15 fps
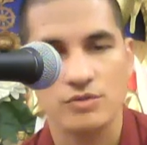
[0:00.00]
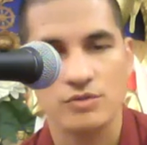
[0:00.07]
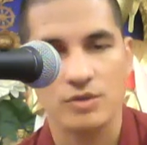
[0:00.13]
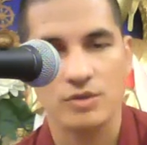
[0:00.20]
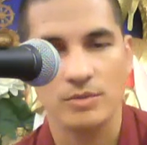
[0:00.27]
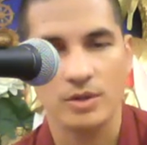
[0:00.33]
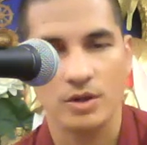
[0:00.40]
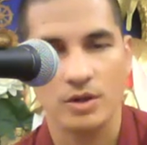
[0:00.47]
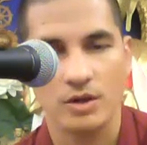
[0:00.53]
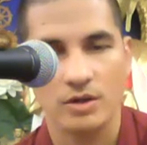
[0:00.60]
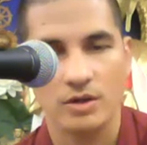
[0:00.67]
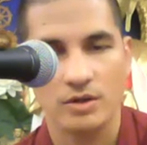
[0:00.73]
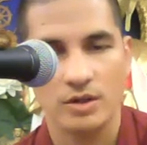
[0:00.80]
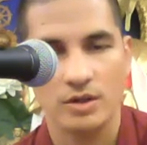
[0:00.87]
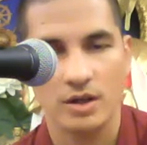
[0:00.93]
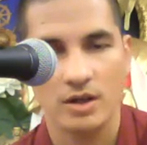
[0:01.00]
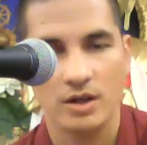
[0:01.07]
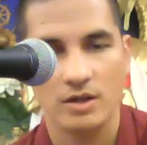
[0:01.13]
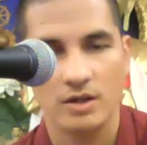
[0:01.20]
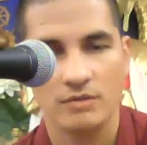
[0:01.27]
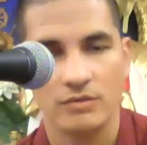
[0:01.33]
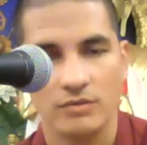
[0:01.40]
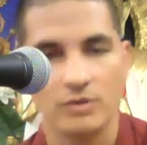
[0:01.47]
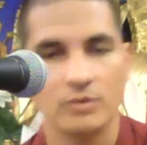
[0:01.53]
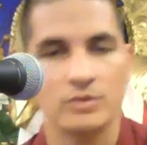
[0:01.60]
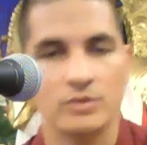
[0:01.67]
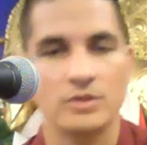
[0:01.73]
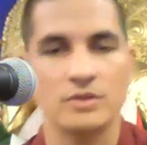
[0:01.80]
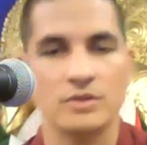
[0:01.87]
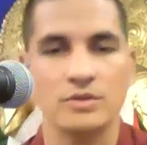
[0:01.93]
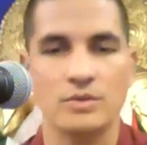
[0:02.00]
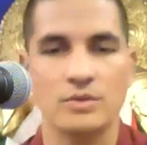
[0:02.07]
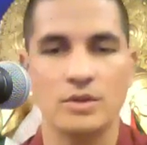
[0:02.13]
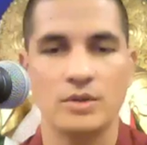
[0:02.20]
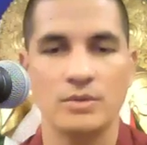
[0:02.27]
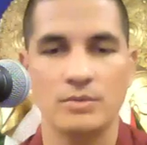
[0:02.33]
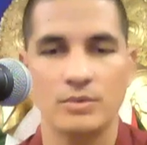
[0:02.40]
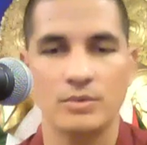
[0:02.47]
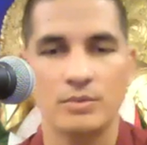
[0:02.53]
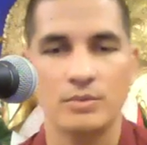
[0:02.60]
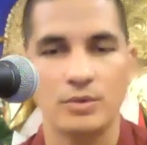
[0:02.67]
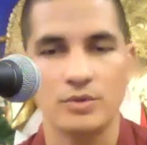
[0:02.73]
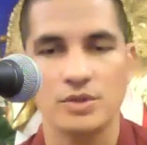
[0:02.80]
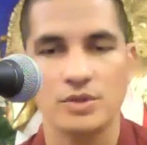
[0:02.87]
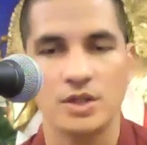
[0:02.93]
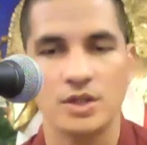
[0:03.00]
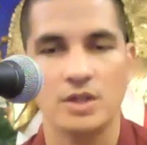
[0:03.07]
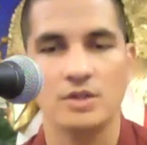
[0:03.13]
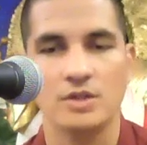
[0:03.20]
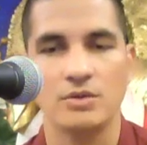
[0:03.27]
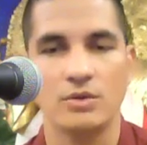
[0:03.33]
trembling heart and eye filled with tears, queen approached king.